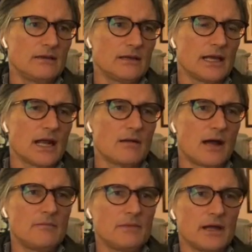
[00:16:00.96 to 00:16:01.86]
and, and
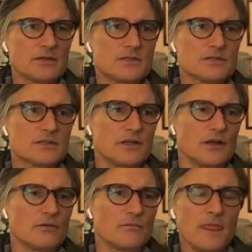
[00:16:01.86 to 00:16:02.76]
I, I'm not, you
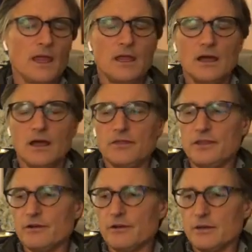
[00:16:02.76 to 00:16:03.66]
know,
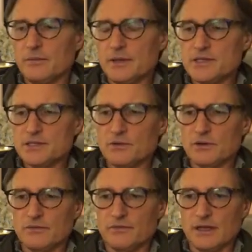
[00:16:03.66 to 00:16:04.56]
Ethereum is
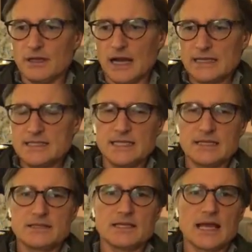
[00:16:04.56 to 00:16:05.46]
sort of the
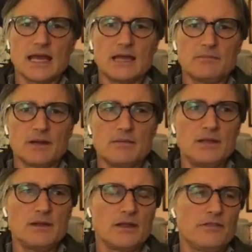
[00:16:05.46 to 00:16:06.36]
idea today, but I
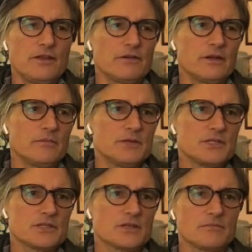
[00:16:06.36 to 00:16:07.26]
mean, Ethereum
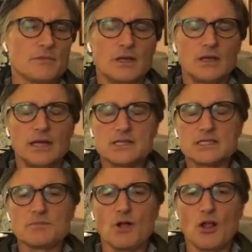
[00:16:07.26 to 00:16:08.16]
is just a, it's
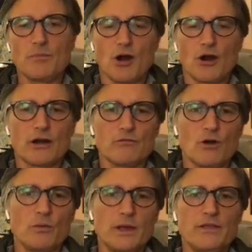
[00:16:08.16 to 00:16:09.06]
a small part of
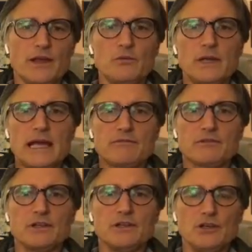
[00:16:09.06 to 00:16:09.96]
what we think we
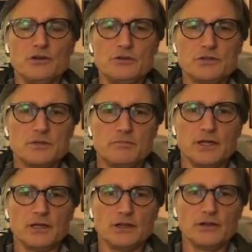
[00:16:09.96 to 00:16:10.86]
have to use to
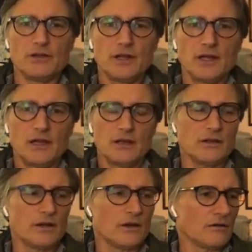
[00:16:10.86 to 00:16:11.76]
build,
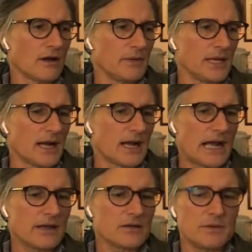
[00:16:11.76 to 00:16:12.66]
you know, I mean, I,
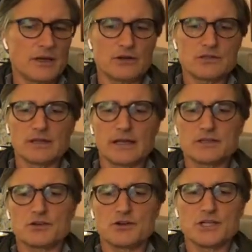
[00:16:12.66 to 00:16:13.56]
I compare it to
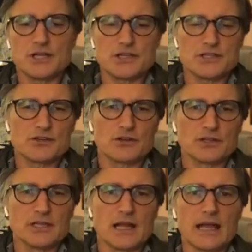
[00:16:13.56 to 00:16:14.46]
like search engines
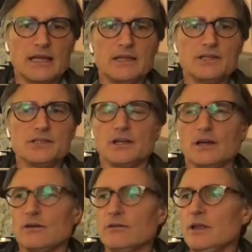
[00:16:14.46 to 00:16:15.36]
during the 90s, you
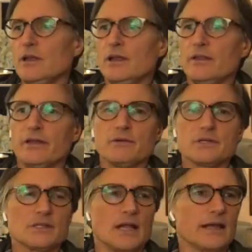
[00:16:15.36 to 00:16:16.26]
know, there
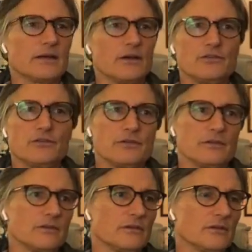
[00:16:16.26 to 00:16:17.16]
was Lycos
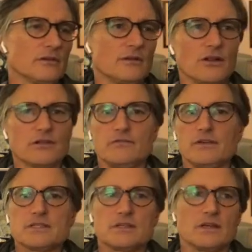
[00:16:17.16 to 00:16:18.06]
and
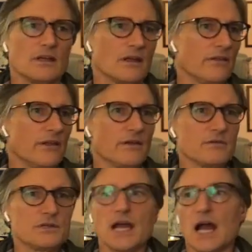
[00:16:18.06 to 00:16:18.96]
AltaVista, and then
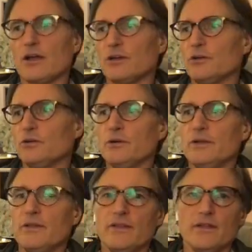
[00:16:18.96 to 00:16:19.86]
there was
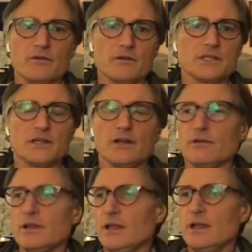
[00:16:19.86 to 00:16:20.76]
Yahoo, and then there was, you
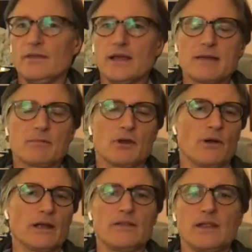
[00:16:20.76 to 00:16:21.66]
know, they kept
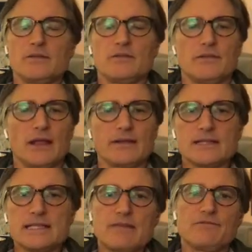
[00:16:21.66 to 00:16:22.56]
going, and they, like
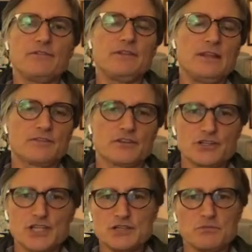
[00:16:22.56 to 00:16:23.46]
the 15th
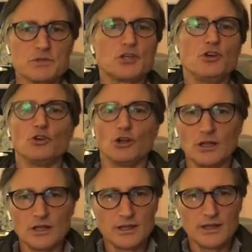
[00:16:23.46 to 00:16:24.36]
search engine was
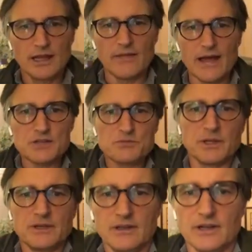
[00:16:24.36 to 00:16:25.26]
Google, and that's
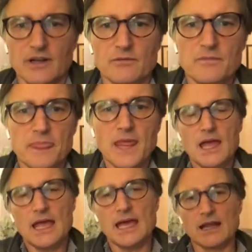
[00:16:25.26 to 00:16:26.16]
when, you know,
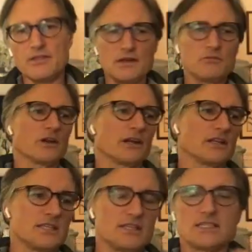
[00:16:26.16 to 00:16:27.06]
and I think we're
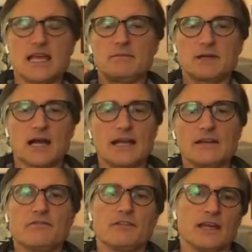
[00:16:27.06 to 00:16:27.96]
going to see the same
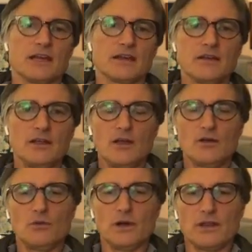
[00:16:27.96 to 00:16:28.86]
kind of thing
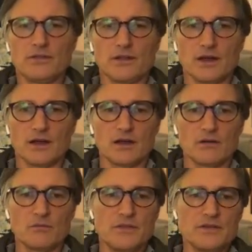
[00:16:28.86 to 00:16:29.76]
with
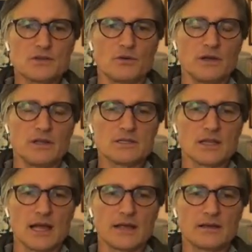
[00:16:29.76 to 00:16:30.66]
uh, with these
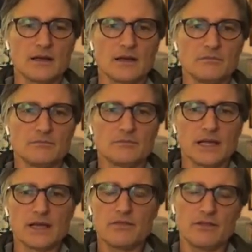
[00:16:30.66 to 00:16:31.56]
coins like um,
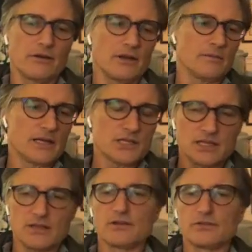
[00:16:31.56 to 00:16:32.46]
like Ethereum. I
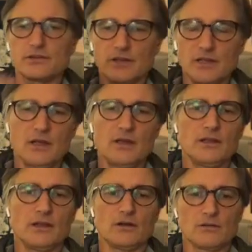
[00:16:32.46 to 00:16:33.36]
just think there's,
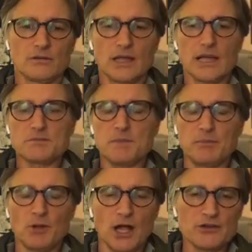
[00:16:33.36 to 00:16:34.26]
you know, as
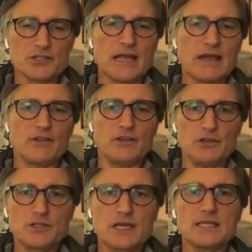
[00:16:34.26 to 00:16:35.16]
people understand the
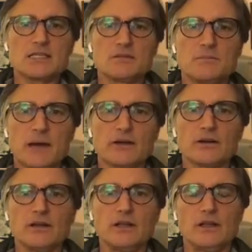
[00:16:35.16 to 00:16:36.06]
use cases
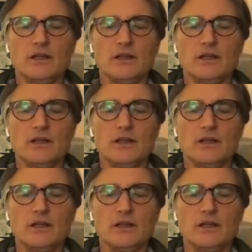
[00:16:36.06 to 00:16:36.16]
better,